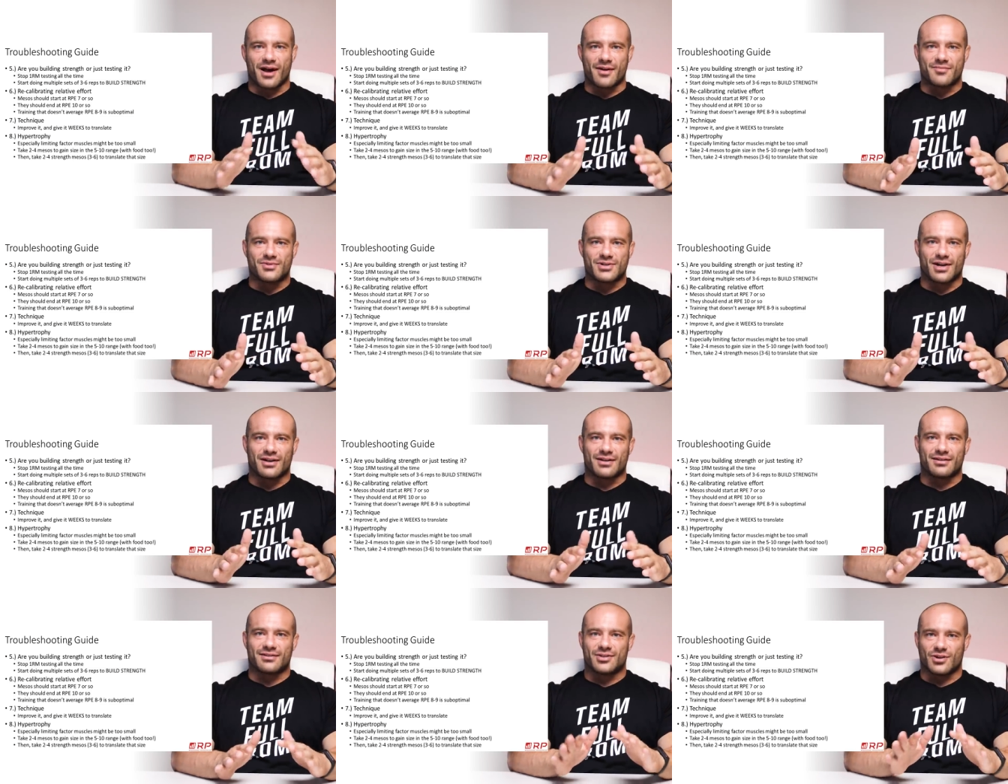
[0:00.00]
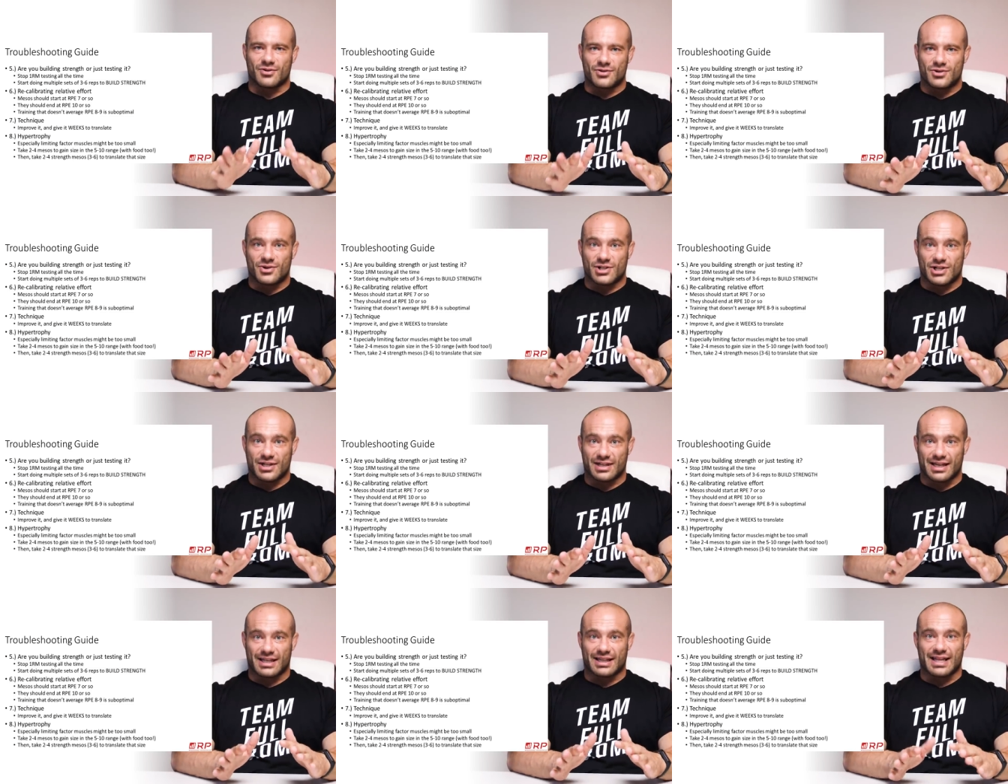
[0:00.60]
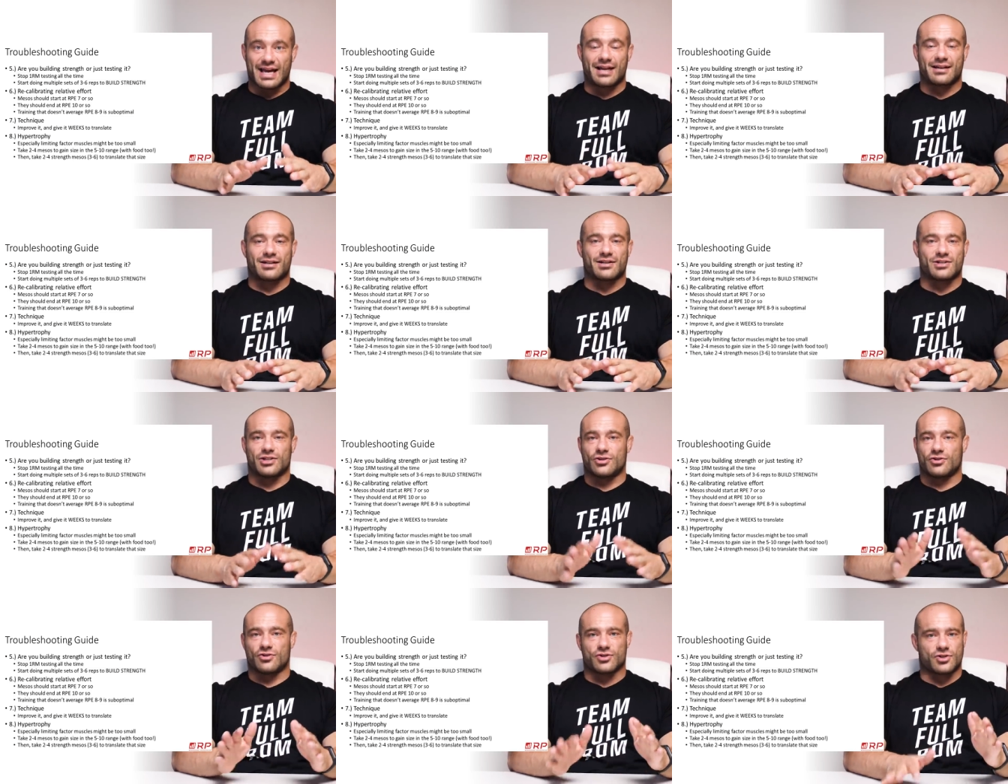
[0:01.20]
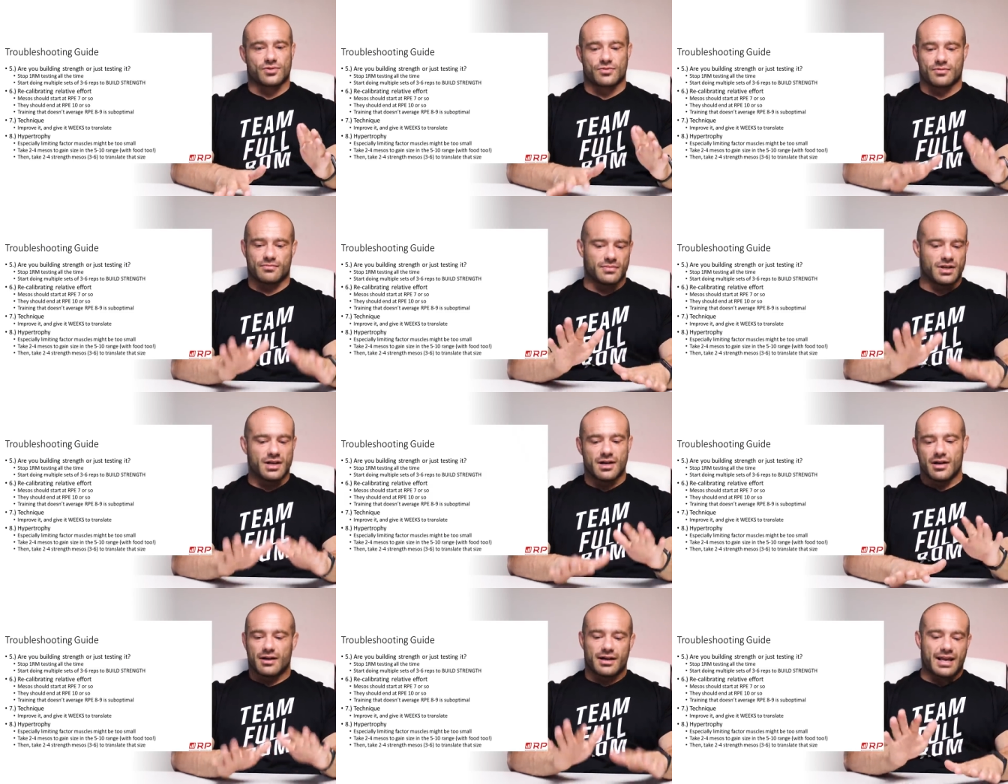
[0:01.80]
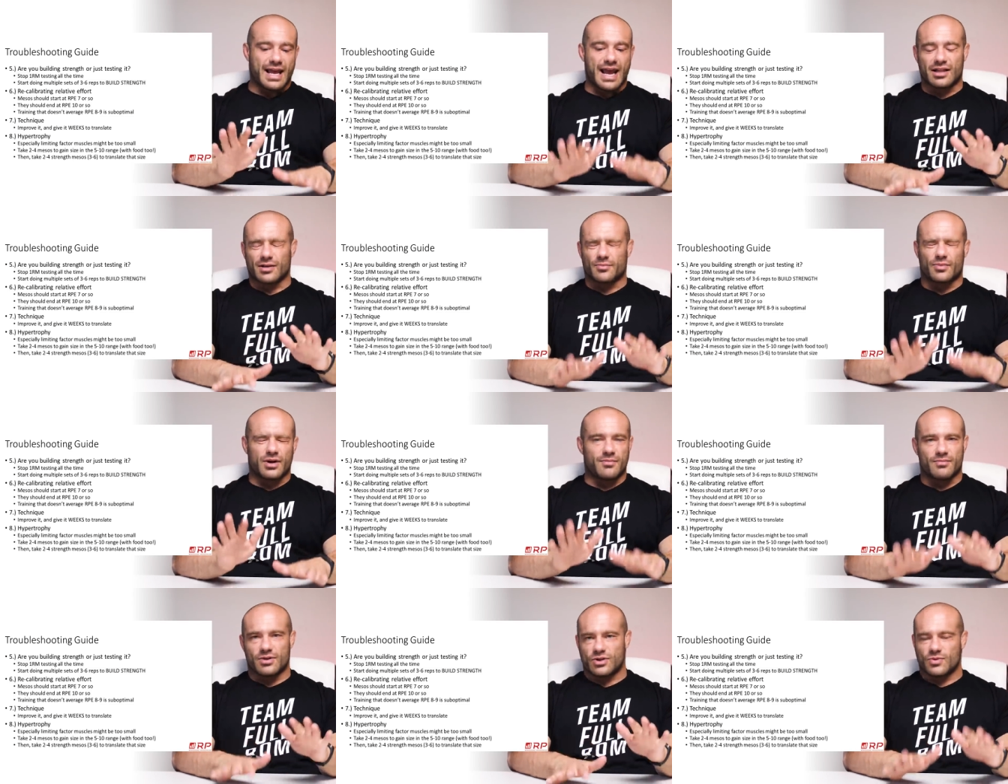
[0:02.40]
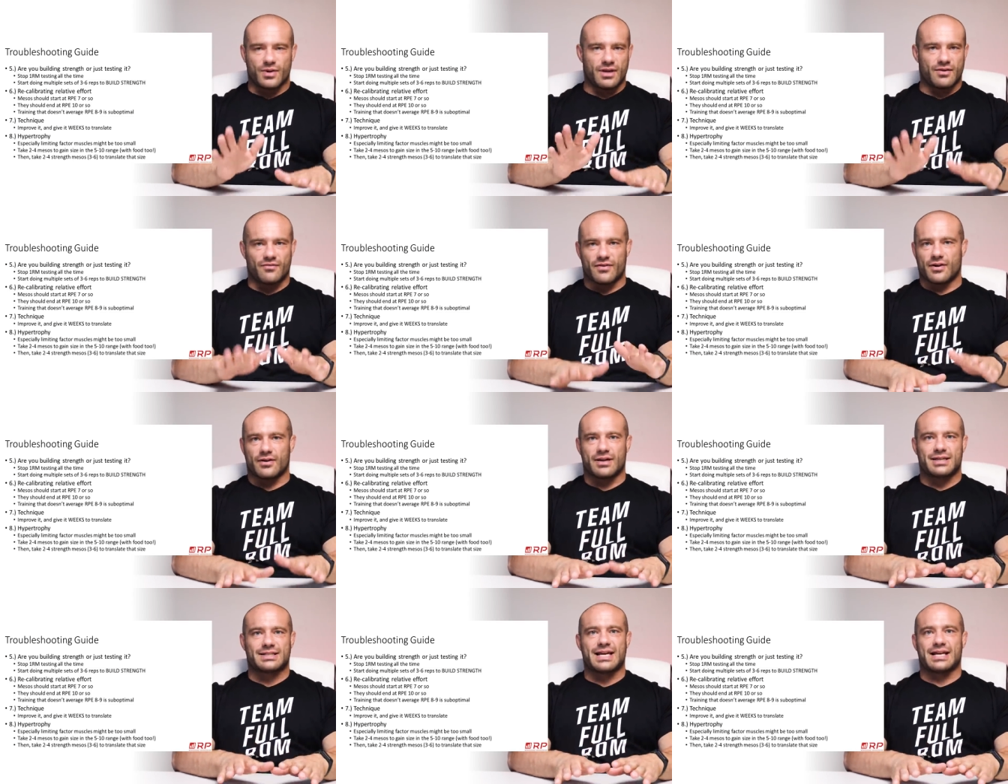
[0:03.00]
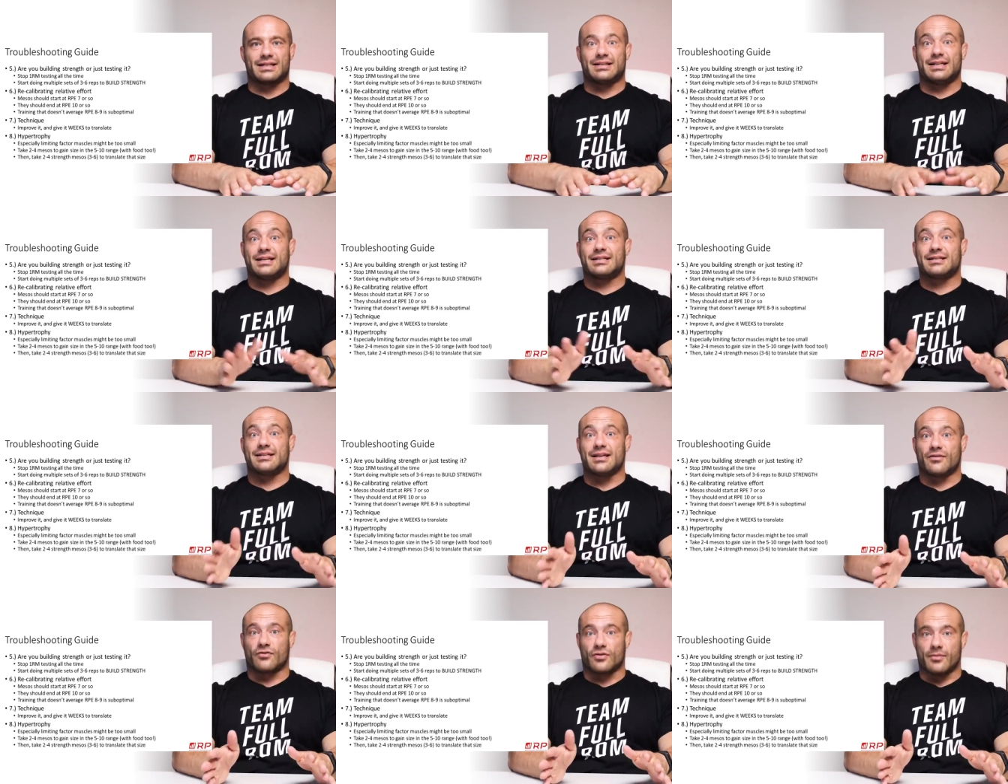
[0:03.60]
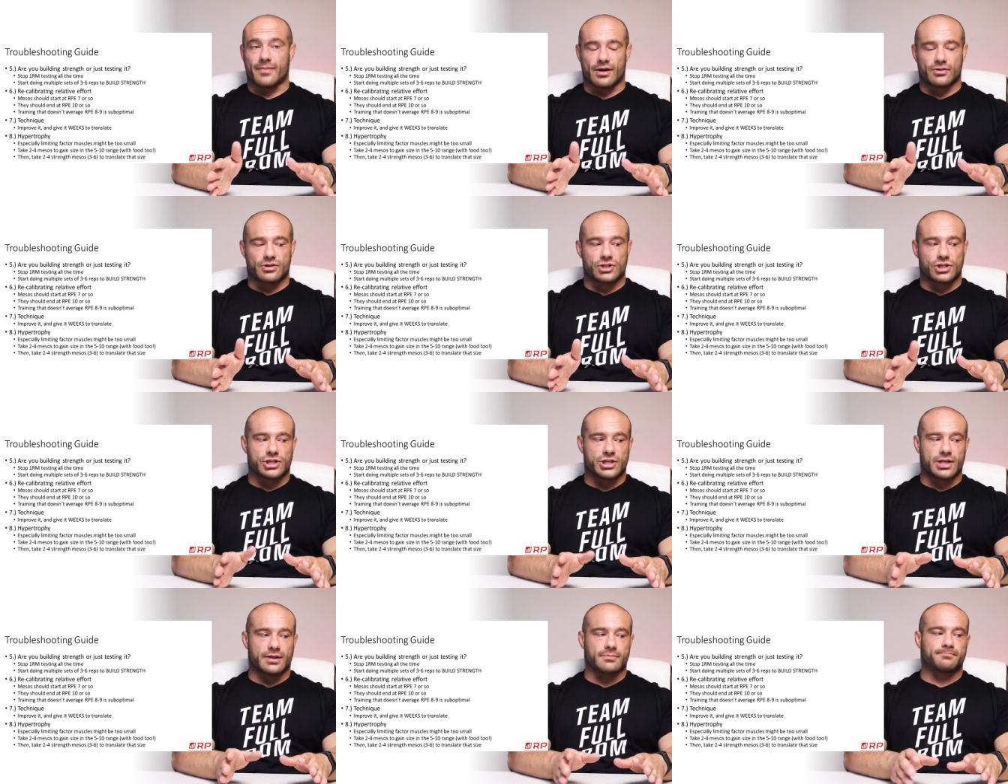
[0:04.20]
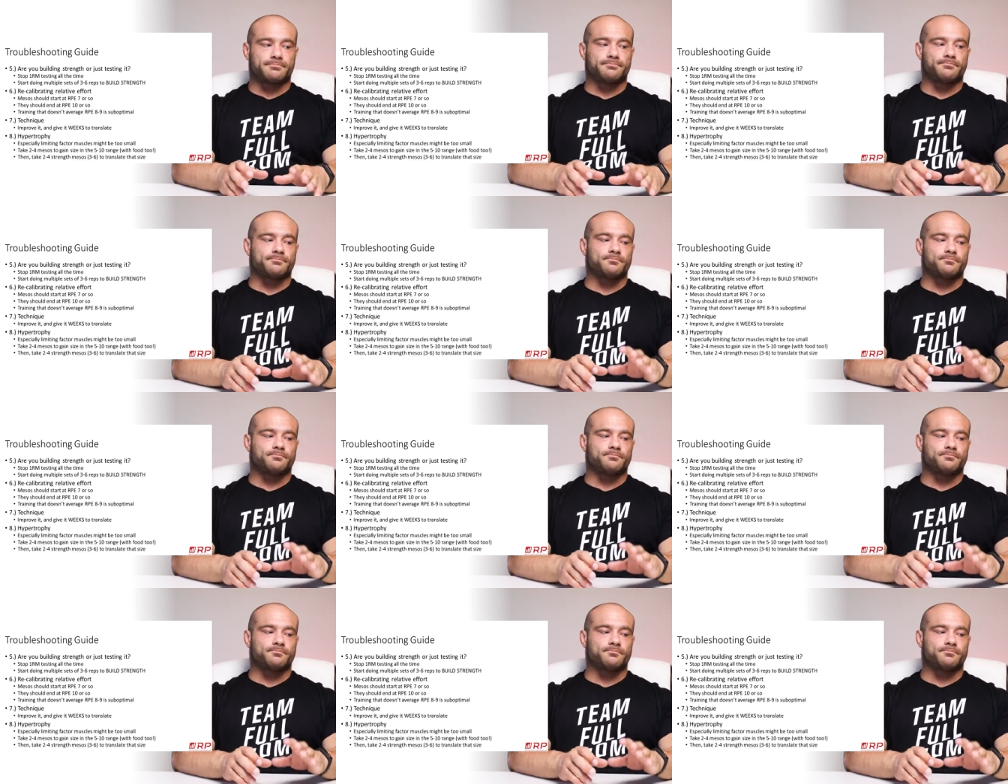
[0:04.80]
I'm done. Don't do shit like that because then you'll just calibrate between various techniques and never amount to shit.